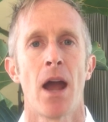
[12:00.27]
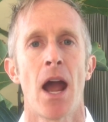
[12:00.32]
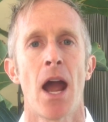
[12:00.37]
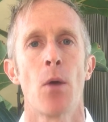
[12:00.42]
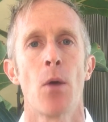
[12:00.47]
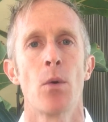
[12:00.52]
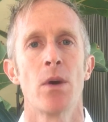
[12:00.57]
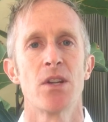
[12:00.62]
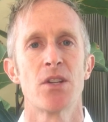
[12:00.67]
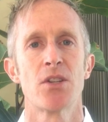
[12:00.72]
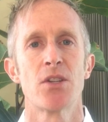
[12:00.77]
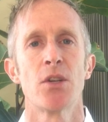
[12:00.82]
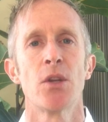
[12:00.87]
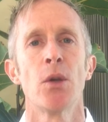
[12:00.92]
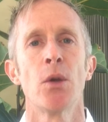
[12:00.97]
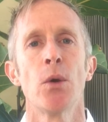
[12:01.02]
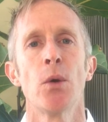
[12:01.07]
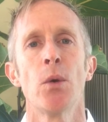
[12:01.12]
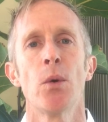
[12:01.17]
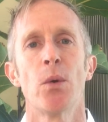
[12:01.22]
I wish
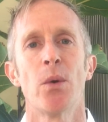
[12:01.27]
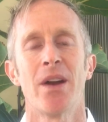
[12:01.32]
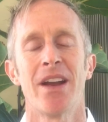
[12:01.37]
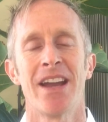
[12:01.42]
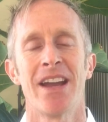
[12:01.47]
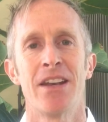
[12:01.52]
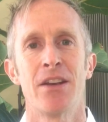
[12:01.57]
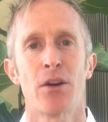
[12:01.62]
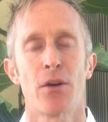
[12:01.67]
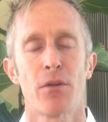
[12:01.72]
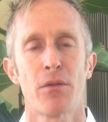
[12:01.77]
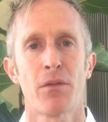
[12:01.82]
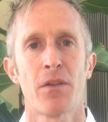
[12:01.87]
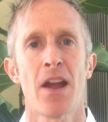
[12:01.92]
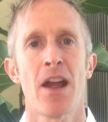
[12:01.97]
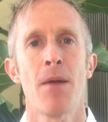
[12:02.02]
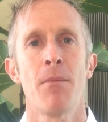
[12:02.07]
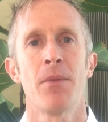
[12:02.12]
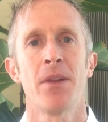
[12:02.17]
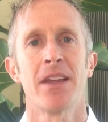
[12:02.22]
you and your
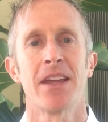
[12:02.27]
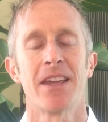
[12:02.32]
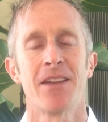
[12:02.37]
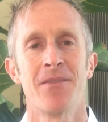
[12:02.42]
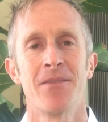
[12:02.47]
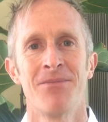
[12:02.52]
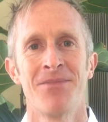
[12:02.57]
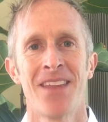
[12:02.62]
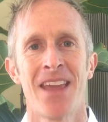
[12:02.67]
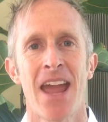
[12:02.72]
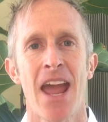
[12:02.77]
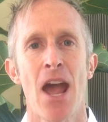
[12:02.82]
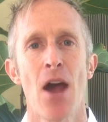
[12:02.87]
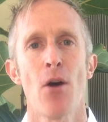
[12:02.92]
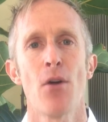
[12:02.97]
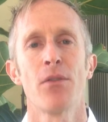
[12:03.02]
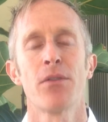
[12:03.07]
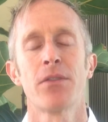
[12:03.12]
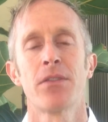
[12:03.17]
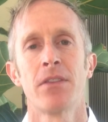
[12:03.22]
family
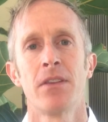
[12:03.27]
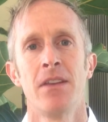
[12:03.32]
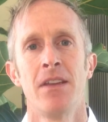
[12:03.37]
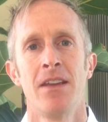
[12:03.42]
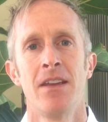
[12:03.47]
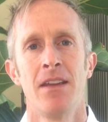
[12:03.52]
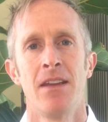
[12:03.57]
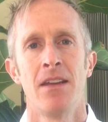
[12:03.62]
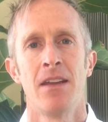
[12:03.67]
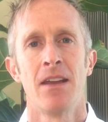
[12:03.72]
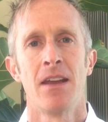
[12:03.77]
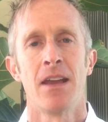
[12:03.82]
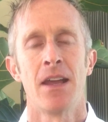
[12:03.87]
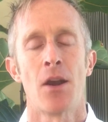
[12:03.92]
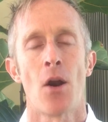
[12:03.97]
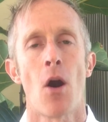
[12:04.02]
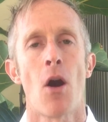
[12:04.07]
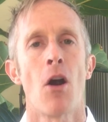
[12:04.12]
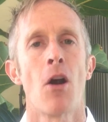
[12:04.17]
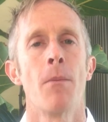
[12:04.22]
health
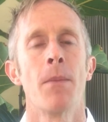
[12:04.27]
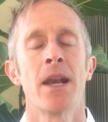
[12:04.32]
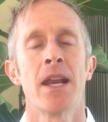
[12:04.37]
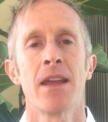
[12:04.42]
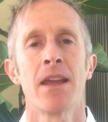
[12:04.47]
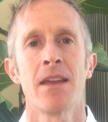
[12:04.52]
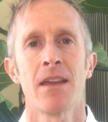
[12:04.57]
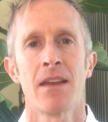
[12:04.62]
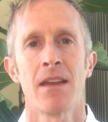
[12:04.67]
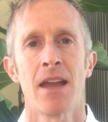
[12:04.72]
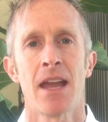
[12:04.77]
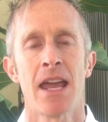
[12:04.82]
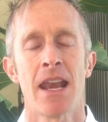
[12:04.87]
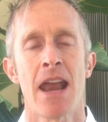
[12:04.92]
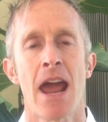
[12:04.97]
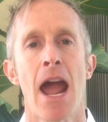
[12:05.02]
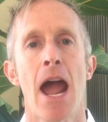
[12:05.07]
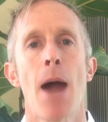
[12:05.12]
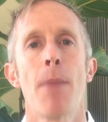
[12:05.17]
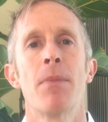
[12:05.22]
and harmony
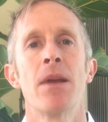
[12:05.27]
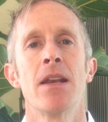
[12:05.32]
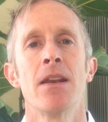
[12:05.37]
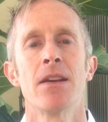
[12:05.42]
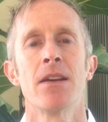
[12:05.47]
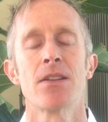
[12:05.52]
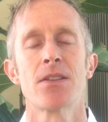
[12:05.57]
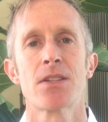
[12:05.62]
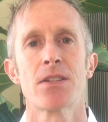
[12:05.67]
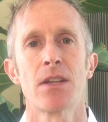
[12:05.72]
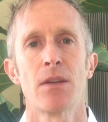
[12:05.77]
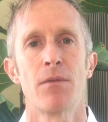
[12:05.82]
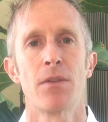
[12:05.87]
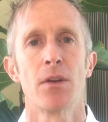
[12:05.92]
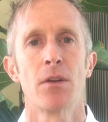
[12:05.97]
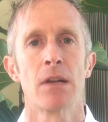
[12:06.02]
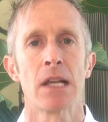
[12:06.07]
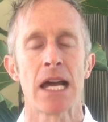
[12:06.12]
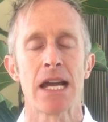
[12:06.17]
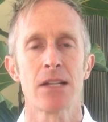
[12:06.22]
and happiness. If
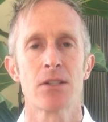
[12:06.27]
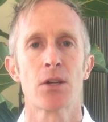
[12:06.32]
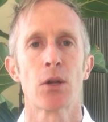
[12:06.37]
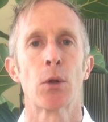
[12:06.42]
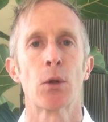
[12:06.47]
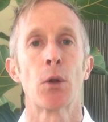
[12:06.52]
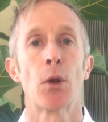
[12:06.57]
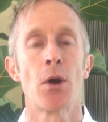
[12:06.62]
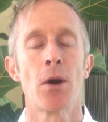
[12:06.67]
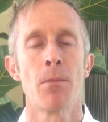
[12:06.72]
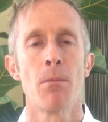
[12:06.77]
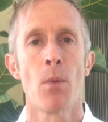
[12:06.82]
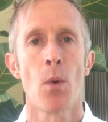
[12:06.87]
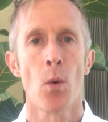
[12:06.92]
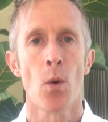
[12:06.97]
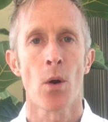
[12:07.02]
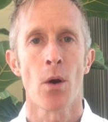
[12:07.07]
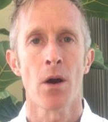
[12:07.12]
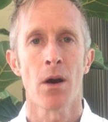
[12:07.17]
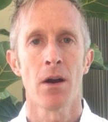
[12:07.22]
you'd like to learn
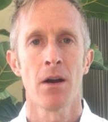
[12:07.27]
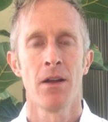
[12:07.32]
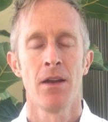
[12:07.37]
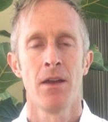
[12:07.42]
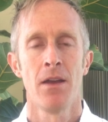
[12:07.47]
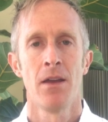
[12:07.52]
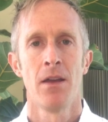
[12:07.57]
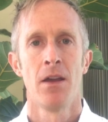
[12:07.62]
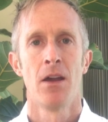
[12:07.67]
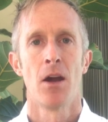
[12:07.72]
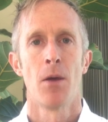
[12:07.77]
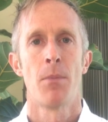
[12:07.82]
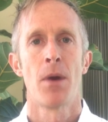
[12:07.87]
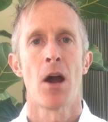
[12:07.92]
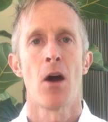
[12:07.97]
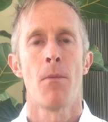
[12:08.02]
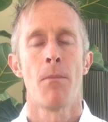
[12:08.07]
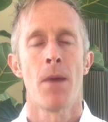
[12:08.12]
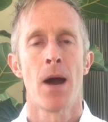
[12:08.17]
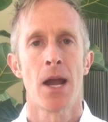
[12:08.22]
more
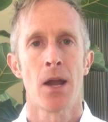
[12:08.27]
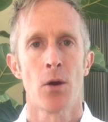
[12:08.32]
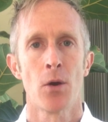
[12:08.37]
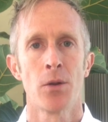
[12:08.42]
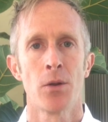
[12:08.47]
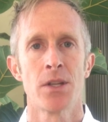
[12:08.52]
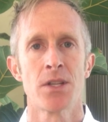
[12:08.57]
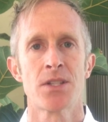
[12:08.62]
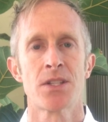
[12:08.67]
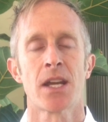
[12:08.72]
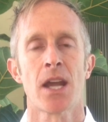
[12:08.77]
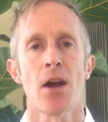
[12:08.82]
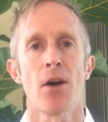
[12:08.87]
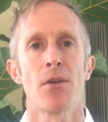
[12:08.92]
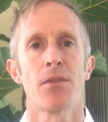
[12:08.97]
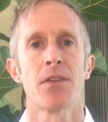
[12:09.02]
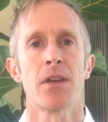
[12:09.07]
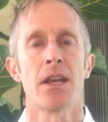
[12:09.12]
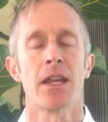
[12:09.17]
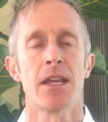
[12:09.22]
about my holistic
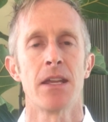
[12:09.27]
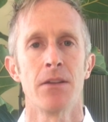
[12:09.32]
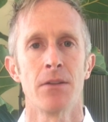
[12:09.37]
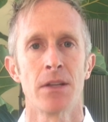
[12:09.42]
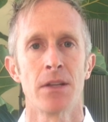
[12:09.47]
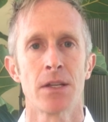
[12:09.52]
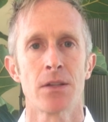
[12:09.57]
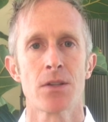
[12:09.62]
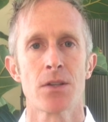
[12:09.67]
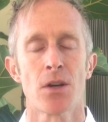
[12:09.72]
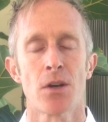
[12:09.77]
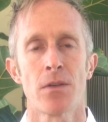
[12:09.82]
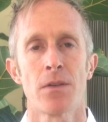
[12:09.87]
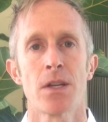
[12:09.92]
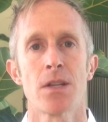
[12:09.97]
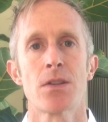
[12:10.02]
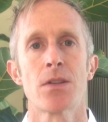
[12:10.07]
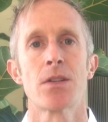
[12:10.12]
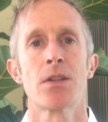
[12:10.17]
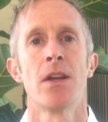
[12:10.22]
health and healing
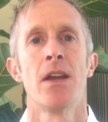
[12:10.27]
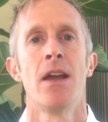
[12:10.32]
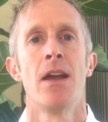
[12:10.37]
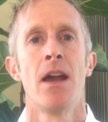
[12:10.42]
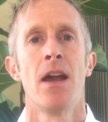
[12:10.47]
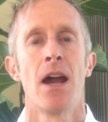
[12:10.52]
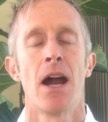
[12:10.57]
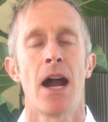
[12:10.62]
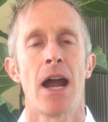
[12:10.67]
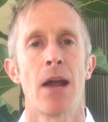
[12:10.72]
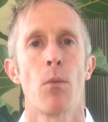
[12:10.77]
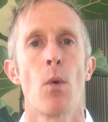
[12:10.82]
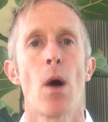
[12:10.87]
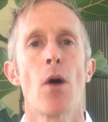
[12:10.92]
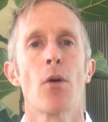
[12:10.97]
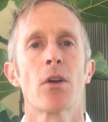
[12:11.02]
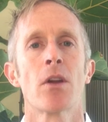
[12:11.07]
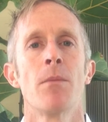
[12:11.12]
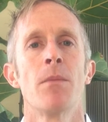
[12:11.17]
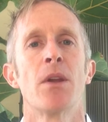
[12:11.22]
service, I
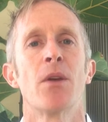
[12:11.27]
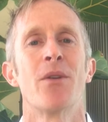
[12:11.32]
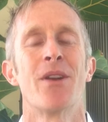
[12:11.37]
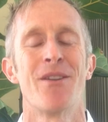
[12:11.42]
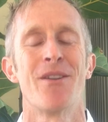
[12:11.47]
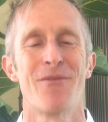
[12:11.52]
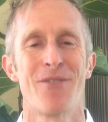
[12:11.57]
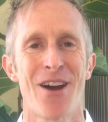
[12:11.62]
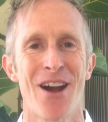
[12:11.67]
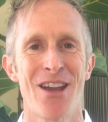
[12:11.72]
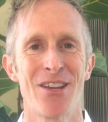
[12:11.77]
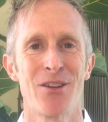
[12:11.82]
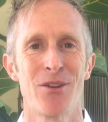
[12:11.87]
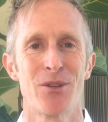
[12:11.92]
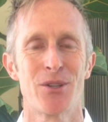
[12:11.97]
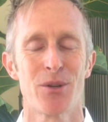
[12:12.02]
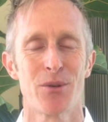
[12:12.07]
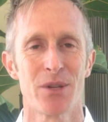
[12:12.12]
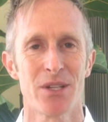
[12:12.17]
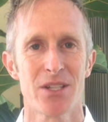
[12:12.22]
welcome you and invite
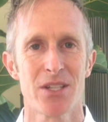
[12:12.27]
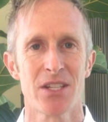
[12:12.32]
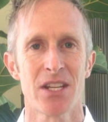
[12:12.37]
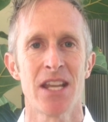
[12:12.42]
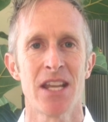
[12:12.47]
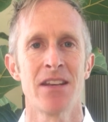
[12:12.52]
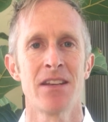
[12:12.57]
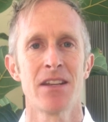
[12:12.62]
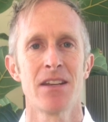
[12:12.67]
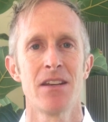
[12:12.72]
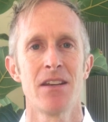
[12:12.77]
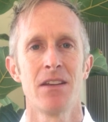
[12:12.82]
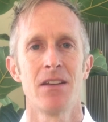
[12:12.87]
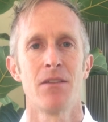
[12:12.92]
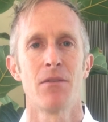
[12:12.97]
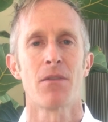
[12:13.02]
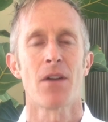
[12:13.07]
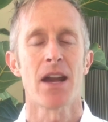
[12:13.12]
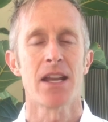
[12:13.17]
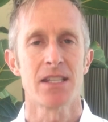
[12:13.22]
you to
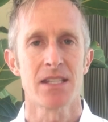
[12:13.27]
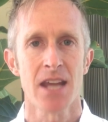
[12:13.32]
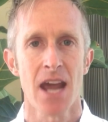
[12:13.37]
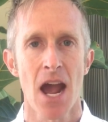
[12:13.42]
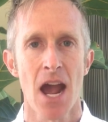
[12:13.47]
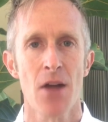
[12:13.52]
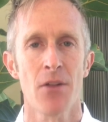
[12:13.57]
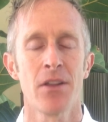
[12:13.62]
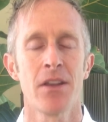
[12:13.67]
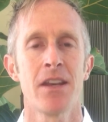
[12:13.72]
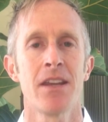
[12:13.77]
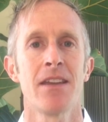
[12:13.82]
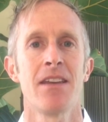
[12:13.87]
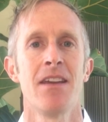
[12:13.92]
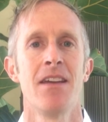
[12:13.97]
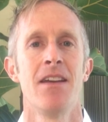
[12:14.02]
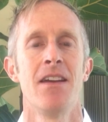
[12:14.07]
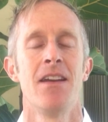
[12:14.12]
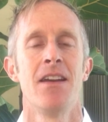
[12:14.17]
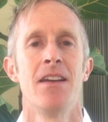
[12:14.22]

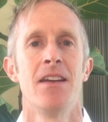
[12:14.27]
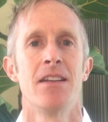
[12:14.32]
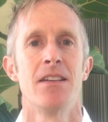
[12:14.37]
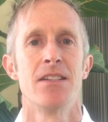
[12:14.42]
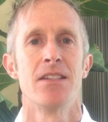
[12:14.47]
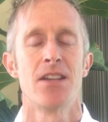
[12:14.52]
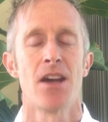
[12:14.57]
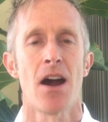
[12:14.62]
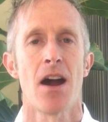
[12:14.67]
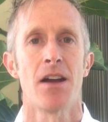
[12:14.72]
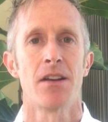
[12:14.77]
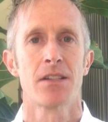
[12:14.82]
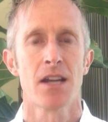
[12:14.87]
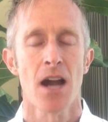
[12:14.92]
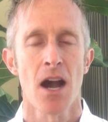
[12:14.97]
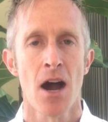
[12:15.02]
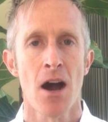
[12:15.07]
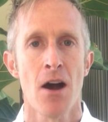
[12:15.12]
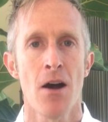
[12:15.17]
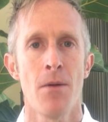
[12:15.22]

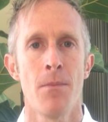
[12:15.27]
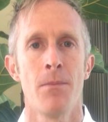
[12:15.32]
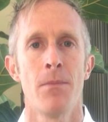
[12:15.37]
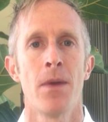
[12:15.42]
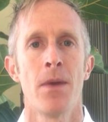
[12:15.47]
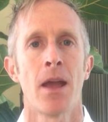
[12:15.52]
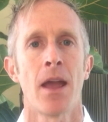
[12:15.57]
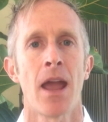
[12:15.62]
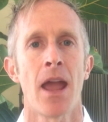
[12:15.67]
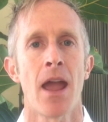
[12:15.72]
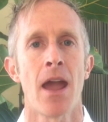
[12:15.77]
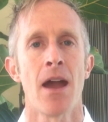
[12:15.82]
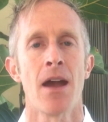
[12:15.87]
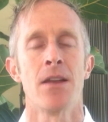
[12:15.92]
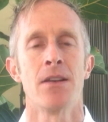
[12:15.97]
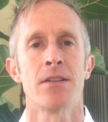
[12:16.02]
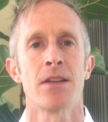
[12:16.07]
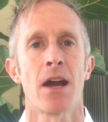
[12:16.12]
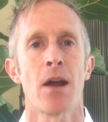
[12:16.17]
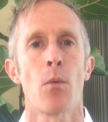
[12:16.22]
ascendedvitality.com,
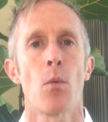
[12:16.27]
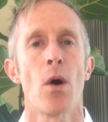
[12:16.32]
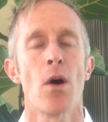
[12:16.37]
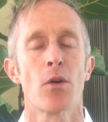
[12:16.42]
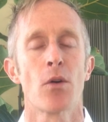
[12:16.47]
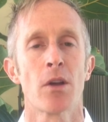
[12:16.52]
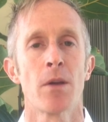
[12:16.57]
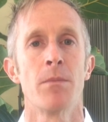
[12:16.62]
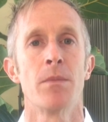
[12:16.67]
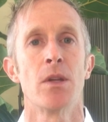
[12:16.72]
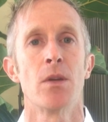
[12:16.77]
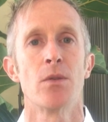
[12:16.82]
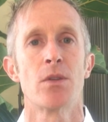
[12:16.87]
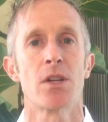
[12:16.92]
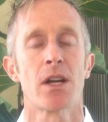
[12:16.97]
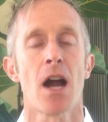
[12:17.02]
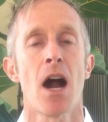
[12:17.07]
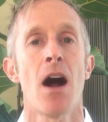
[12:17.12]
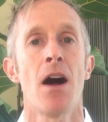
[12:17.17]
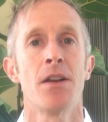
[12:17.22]
and I welcome you
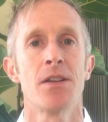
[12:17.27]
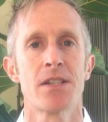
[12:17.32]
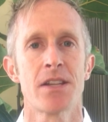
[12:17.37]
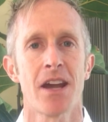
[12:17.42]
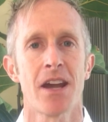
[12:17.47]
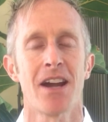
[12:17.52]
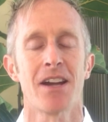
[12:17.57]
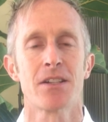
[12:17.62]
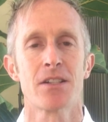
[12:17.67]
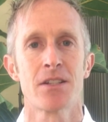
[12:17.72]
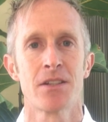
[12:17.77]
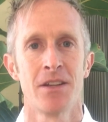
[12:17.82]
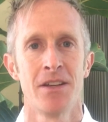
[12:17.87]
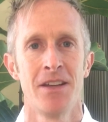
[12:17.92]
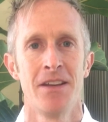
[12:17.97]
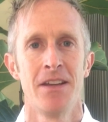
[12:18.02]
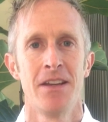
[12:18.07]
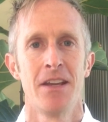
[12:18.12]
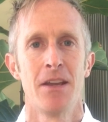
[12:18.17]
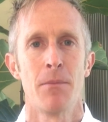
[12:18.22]
to contact
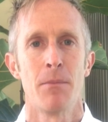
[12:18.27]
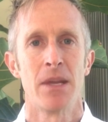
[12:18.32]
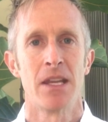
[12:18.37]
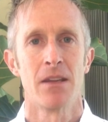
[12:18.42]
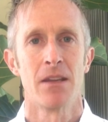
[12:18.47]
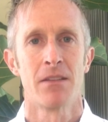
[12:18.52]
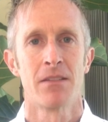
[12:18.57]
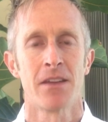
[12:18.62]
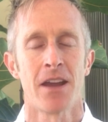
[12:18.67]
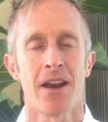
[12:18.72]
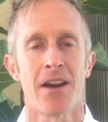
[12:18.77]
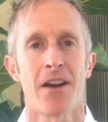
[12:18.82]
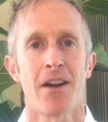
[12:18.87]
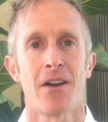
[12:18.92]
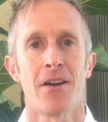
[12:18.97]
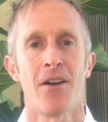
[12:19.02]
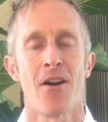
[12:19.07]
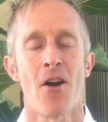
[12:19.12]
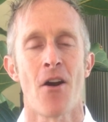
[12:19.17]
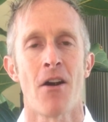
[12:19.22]
me there.
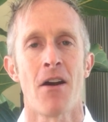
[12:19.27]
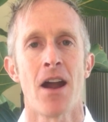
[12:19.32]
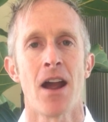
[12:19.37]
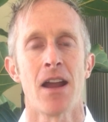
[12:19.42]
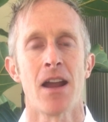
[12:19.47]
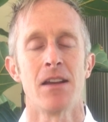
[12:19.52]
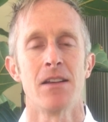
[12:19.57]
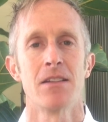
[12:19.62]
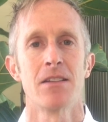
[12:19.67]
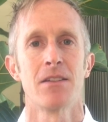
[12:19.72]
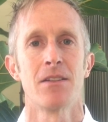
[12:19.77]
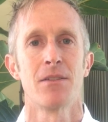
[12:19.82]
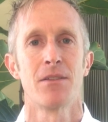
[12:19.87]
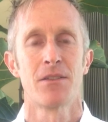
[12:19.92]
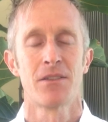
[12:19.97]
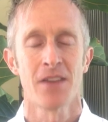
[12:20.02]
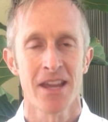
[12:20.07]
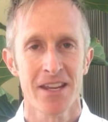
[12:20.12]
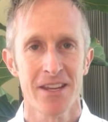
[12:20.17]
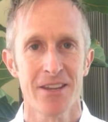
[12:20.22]
All right.
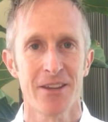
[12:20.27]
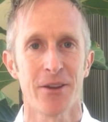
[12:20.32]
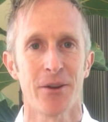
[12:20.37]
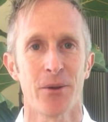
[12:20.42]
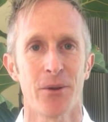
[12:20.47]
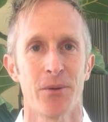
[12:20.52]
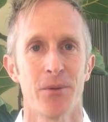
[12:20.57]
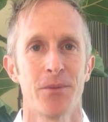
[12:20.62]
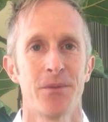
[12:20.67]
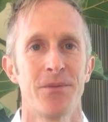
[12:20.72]
Thank you.